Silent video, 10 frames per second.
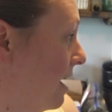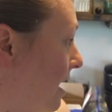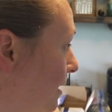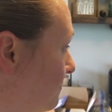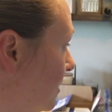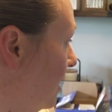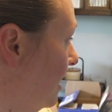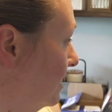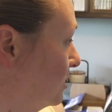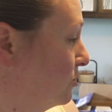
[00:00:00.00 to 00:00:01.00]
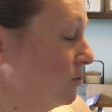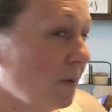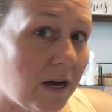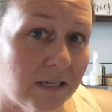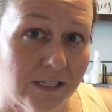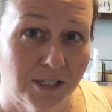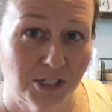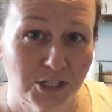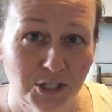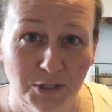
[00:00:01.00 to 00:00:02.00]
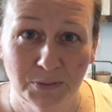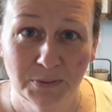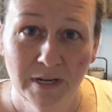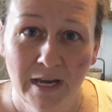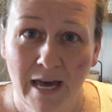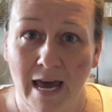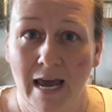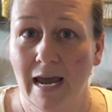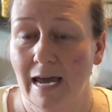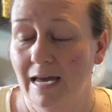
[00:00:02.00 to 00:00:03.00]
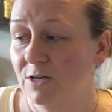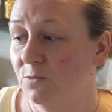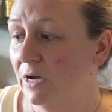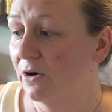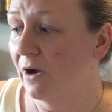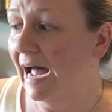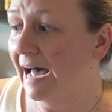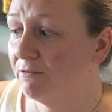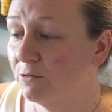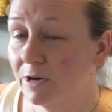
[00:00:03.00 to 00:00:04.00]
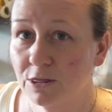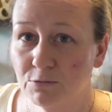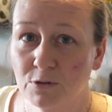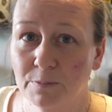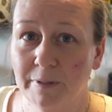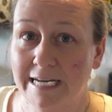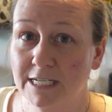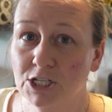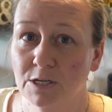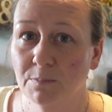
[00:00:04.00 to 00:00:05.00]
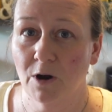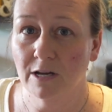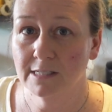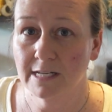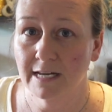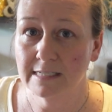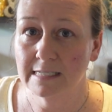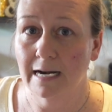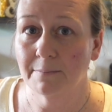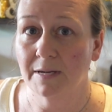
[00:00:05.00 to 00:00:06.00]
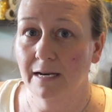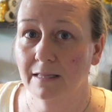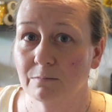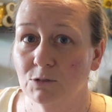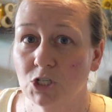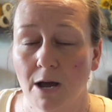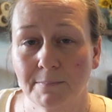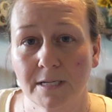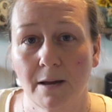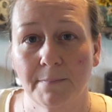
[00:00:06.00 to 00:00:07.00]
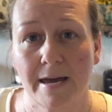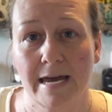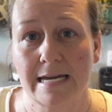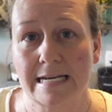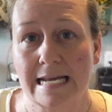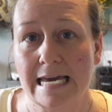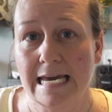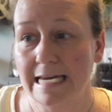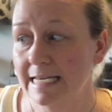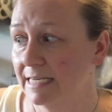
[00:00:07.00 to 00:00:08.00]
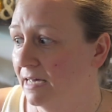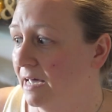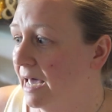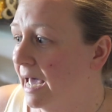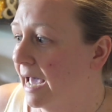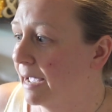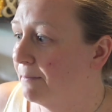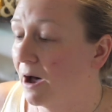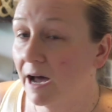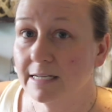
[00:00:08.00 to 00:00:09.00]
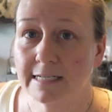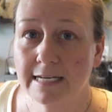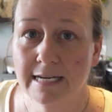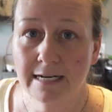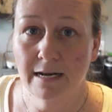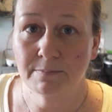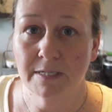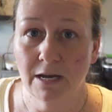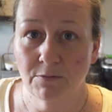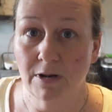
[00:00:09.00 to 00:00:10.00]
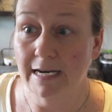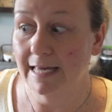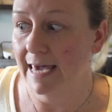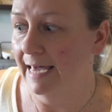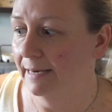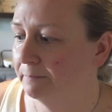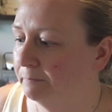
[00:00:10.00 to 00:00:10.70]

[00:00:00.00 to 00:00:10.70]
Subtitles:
I've got 2 boxes to do, and we are halfway through the blanching process, and I'm getting them chopped up and in a pot to heat up to get ready to can.